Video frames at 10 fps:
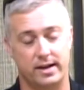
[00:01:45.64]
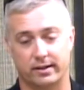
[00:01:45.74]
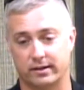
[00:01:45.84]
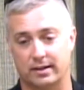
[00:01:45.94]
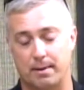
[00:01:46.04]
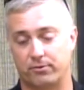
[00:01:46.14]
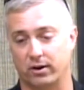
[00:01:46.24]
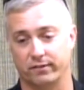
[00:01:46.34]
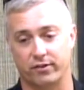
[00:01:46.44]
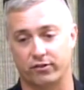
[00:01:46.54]
and the top
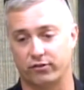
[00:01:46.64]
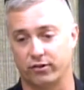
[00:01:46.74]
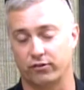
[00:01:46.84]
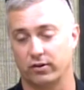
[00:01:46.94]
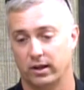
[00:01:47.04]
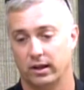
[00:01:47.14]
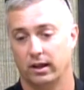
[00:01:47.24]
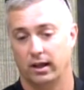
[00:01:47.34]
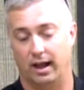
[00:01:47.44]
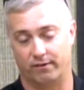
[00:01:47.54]
surface is just,
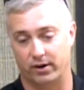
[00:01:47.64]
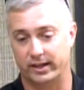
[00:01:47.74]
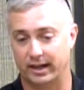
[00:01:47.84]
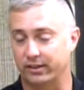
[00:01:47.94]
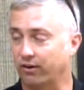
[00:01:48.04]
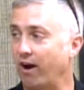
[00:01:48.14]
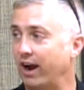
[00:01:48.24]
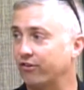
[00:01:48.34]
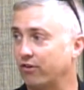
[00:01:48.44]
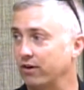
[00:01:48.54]
I've already got the
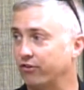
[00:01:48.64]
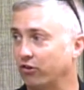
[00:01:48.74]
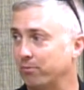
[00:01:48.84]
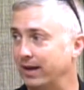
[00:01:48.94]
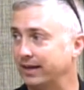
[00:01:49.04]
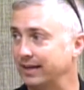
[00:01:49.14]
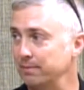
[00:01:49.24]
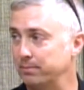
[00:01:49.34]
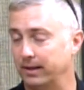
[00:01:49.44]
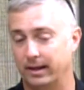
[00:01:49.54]
cracks starting to show back
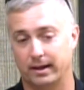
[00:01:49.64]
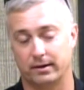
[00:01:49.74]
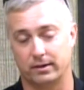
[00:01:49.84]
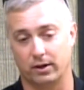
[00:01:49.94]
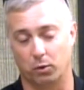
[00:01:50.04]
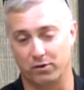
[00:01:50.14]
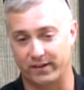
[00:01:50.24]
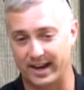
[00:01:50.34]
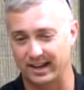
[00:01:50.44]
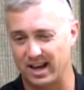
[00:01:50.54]
up. Yeah. And, you know, we've
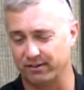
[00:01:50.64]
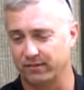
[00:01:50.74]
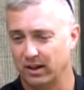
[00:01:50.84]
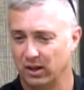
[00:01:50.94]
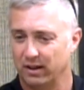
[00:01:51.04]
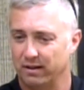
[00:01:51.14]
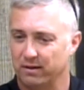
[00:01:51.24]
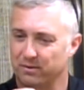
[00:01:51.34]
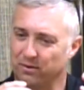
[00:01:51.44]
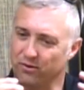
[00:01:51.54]
had a lot of
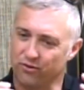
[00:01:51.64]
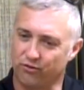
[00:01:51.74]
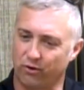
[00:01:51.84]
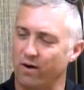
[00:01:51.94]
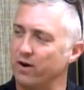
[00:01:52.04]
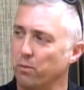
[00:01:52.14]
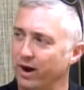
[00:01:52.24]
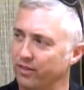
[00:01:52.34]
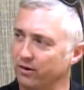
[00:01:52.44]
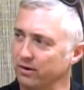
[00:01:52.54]
dreary
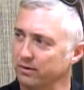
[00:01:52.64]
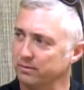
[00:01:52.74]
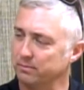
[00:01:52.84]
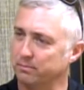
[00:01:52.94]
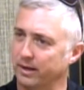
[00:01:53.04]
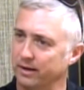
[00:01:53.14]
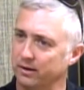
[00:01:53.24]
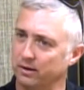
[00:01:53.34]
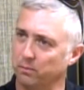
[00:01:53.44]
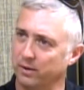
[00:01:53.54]
weather,
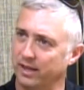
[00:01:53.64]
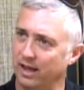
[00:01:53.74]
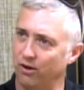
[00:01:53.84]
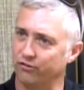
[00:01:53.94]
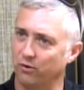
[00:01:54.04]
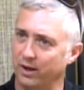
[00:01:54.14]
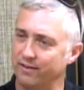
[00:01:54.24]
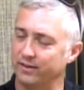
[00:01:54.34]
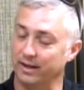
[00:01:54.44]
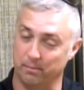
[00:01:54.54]
but we also
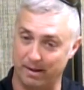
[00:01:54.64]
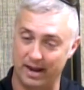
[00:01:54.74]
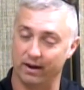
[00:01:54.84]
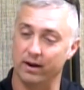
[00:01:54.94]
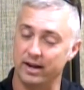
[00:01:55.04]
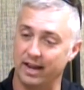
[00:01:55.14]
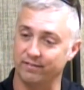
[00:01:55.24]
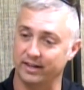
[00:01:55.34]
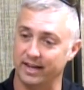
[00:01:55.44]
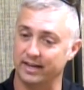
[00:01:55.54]
haven't in my area
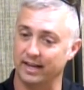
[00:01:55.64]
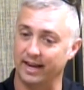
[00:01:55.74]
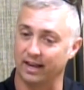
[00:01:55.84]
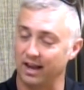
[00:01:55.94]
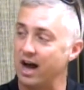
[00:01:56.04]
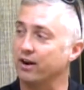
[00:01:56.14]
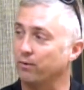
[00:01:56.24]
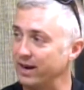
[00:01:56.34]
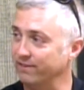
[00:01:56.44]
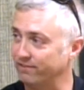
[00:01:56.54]
haven't had a lot of
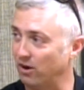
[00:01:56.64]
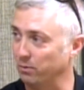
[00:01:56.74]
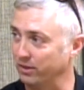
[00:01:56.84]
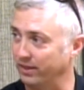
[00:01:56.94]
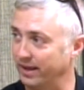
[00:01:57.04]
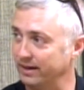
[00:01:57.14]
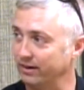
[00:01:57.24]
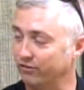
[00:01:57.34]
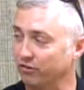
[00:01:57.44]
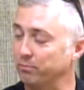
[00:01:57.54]
rainfall with that.
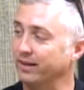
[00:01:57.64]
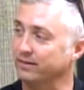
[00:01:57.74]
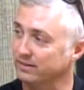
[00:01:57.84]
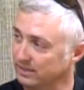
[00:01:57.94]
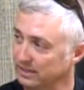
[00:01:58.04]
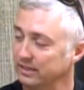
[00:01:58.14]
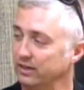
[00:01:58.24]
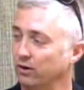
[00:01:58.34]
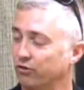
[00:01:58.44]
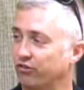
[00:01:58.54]
Mm-hmm. It's just been
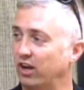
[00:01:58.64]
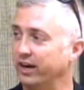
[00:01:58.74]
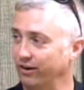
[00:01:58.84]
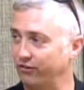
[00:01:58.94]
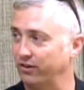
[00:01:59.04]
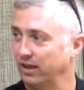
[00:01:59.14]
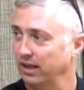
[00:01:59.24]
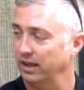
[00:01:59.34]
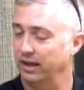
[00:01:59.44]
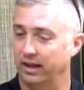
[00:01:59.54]
you know sluggish.
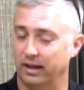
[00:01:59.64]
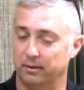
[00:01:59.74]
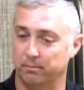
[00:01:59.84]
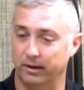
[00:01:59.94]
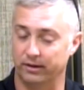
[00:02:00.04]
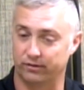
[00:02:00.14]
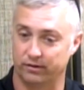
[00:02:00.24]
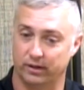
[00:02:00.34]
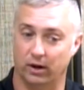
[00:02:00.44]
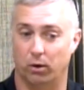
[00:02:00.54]
Yeah. Uh,
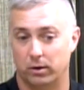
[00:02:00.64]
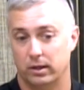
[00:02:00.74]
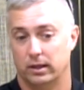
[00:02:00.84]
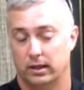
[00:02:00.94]
but you know